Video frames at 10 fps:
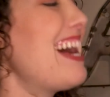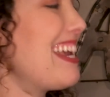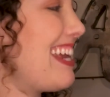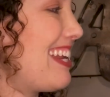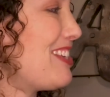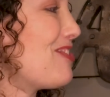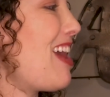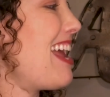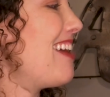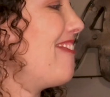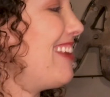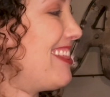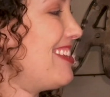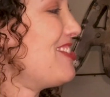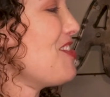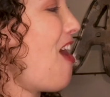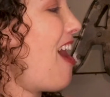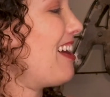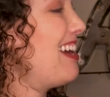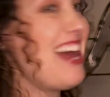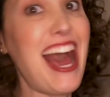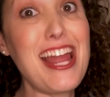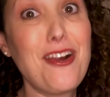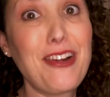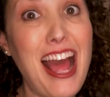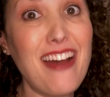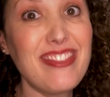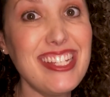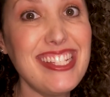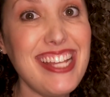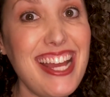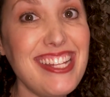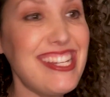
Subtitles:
I get to try it with the chalk. I don't have to touch